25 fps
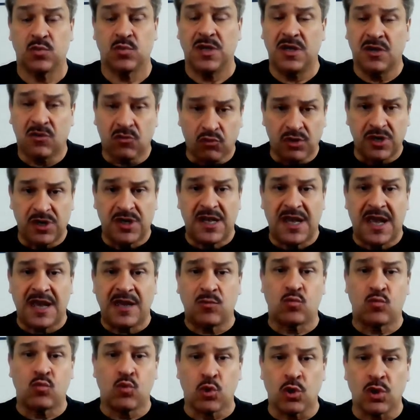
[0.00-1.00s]
We
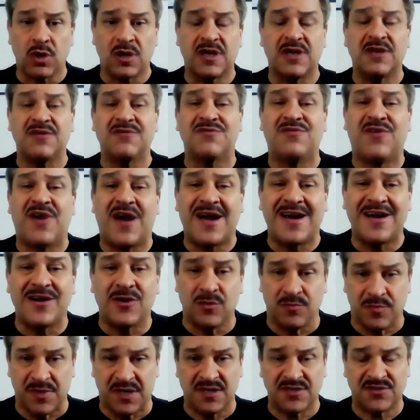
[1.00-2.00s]
create work
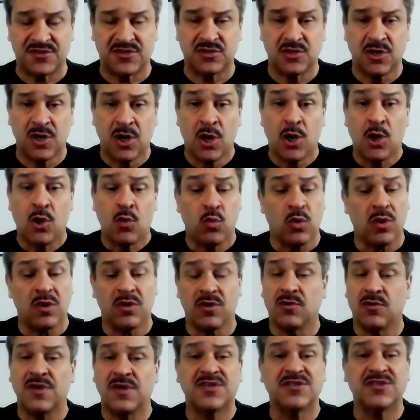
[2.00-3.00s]
environments
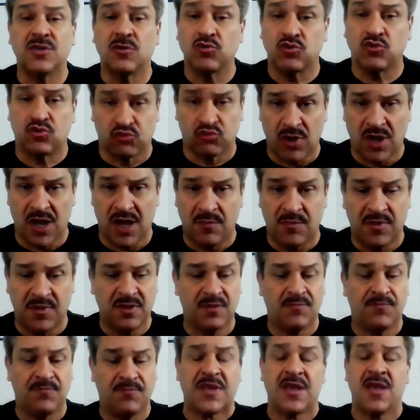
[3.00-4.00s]
where there is no
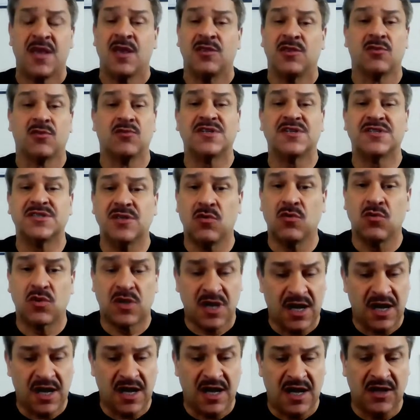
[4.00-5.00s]
drama, there is no
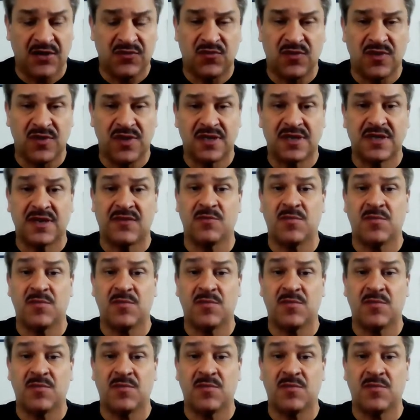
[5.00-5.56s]
conflict.